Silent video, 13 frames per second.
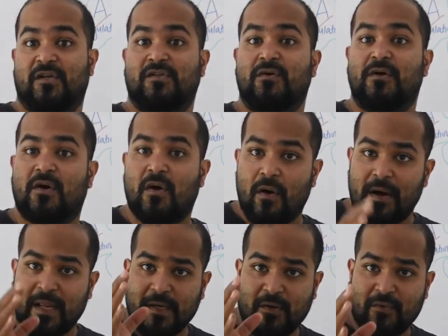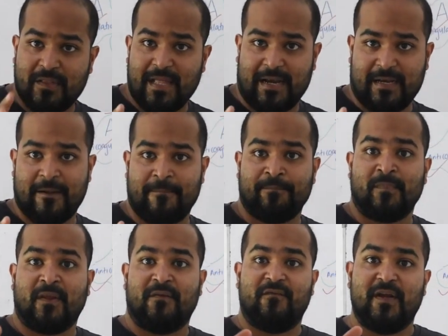So according to that,
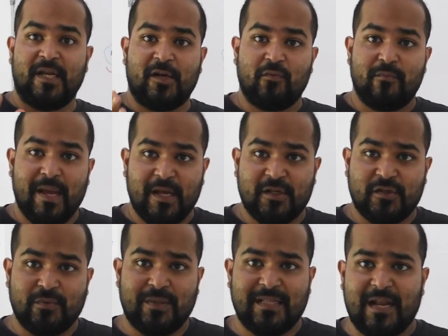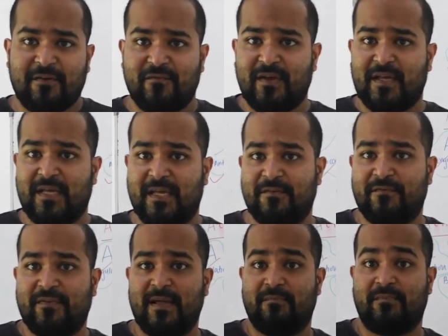we need to make sure that we
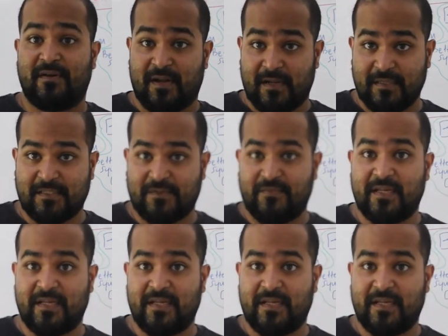give them drugs,